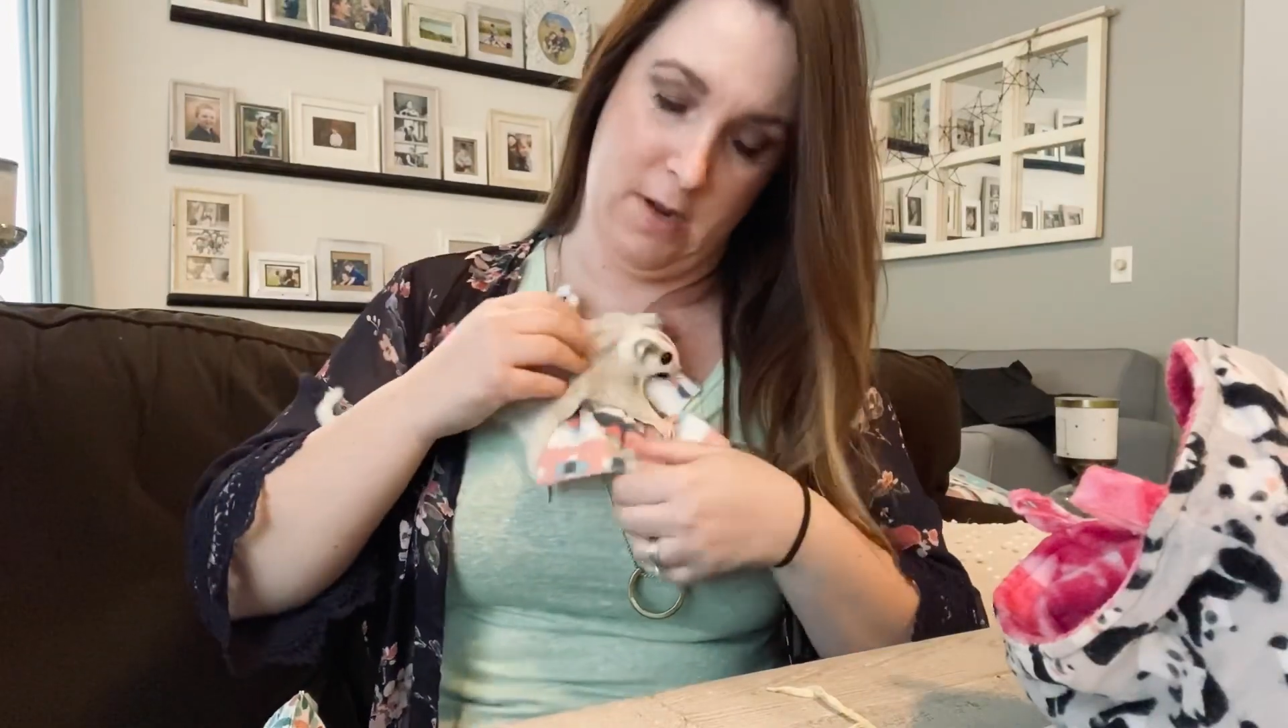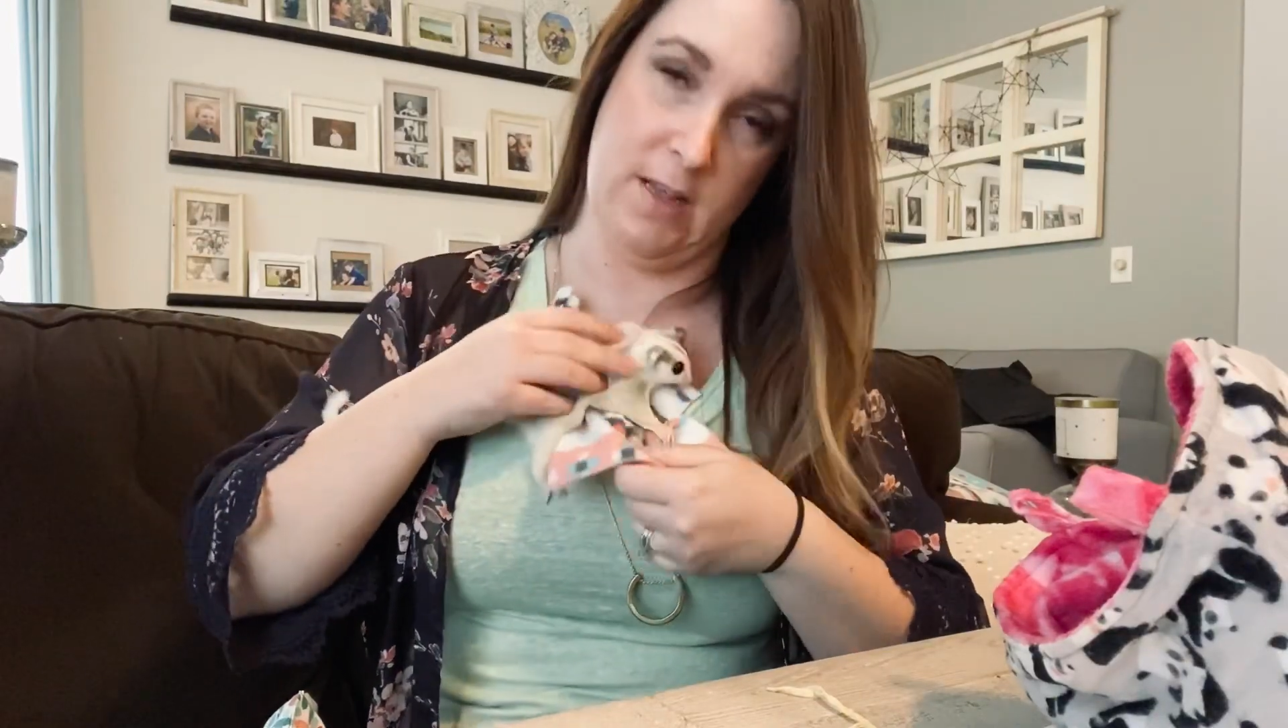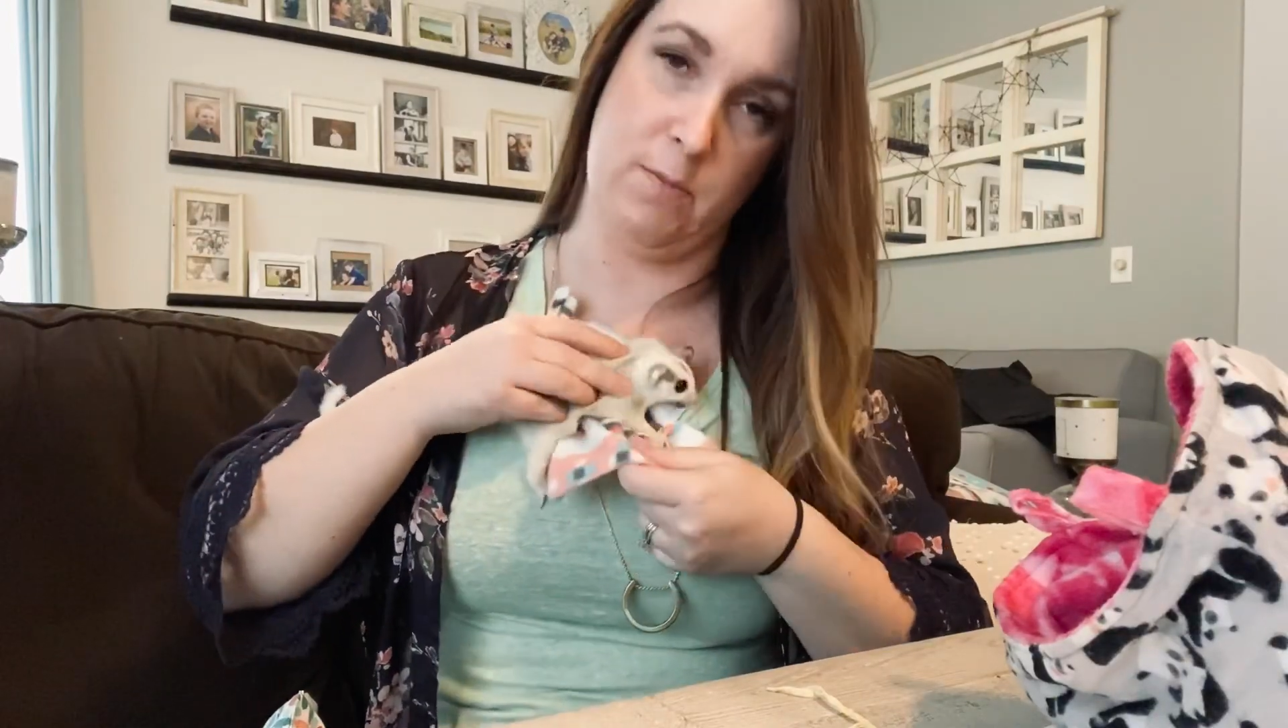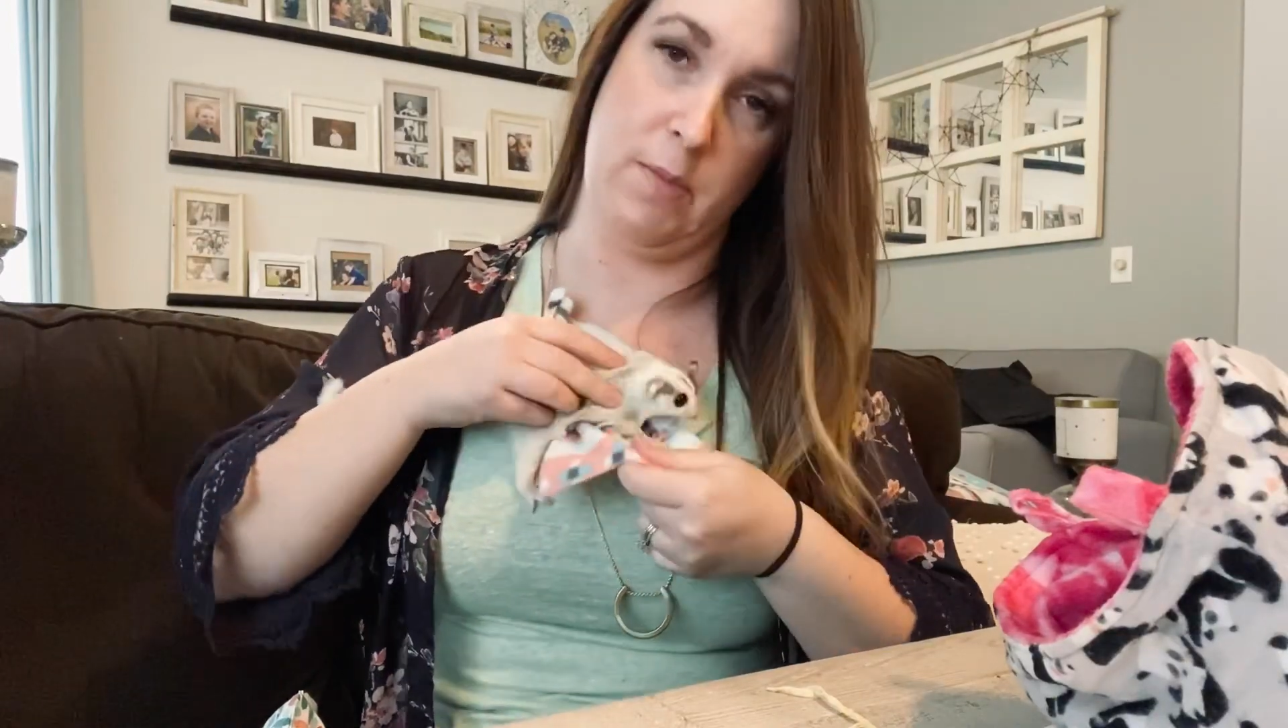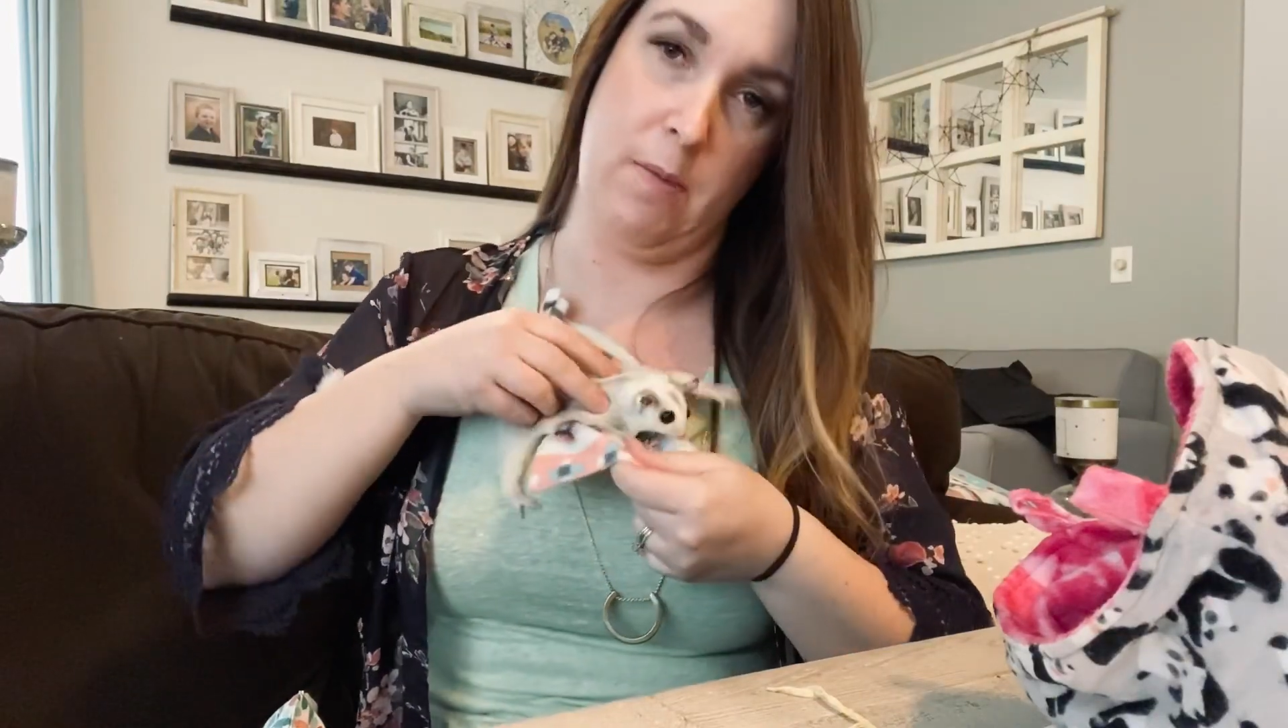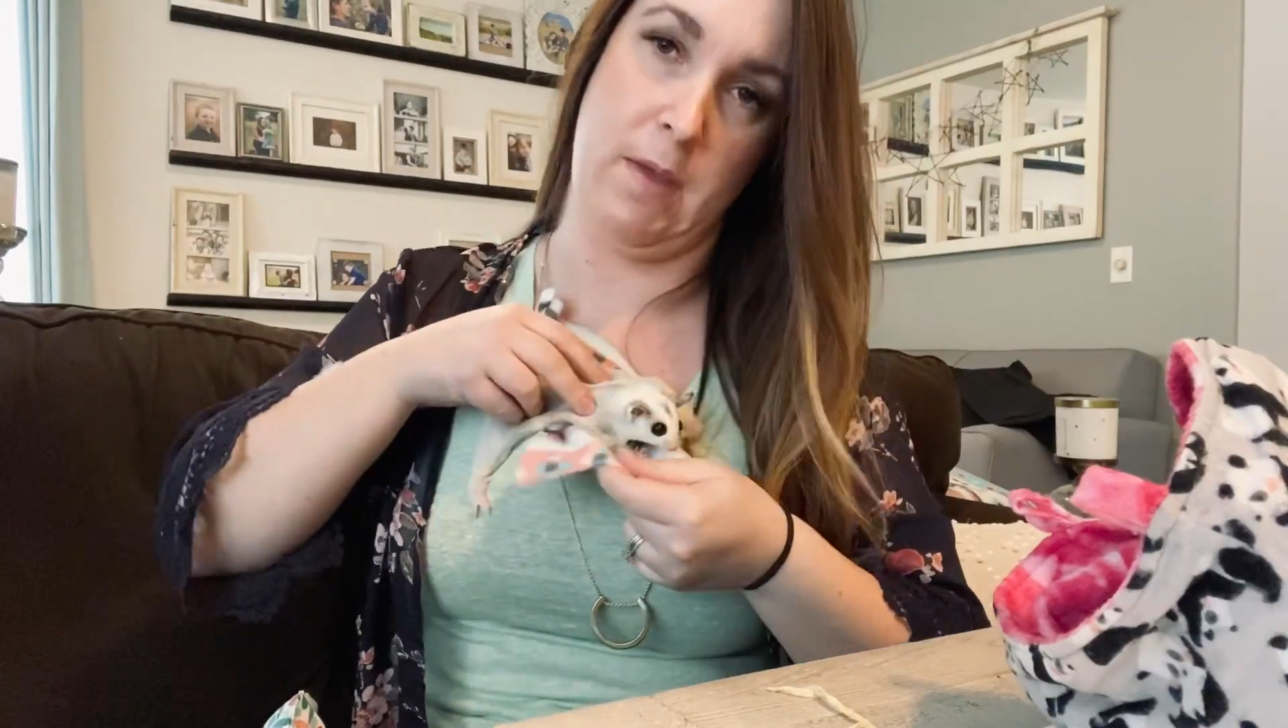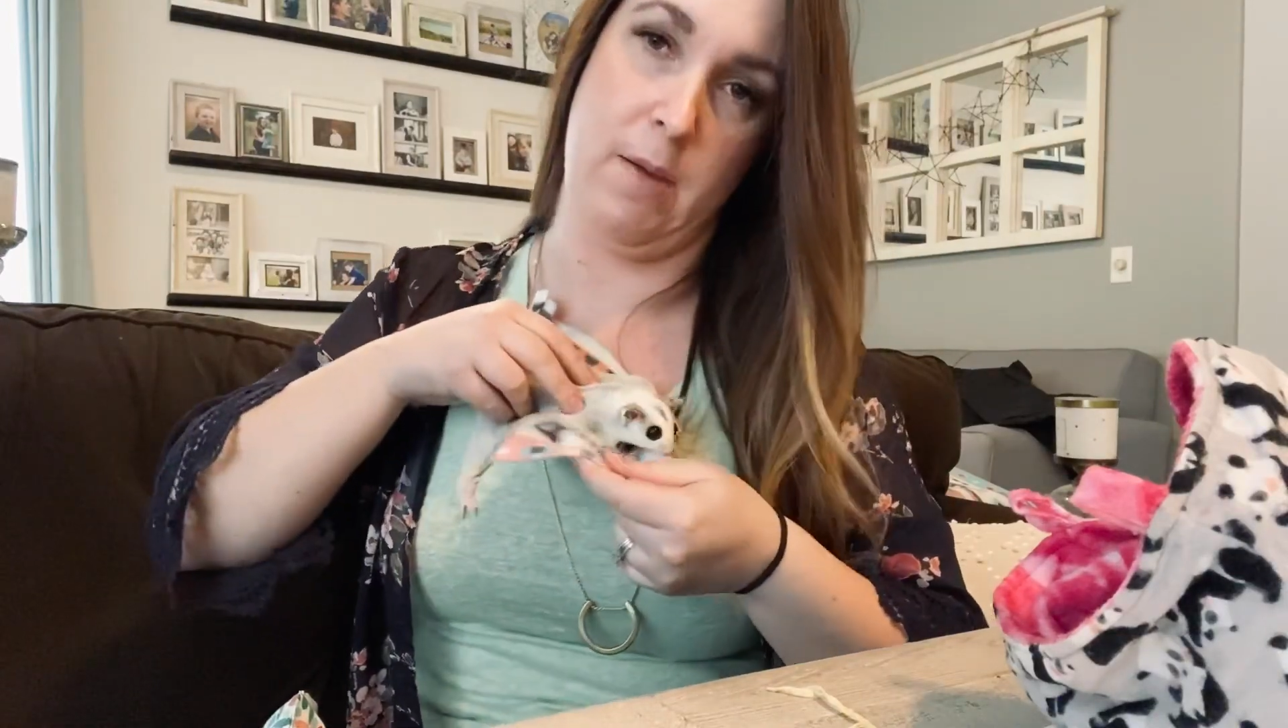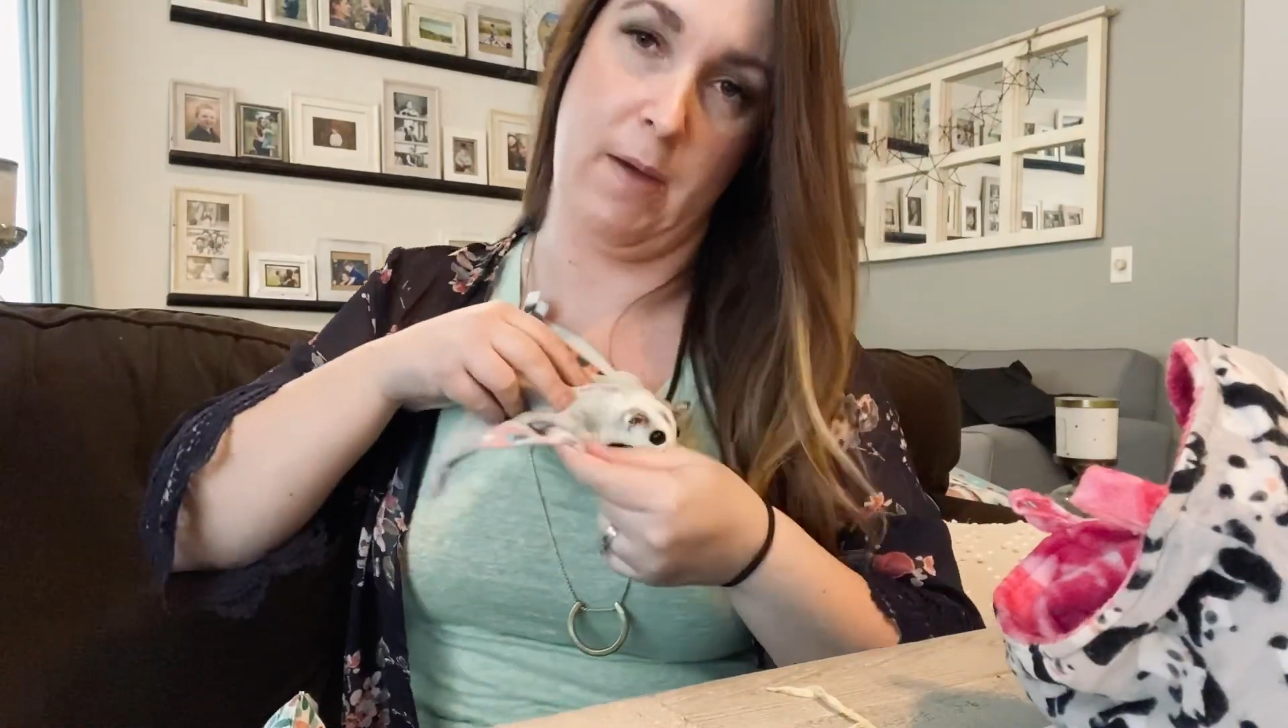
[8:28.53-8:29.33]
He just bit me in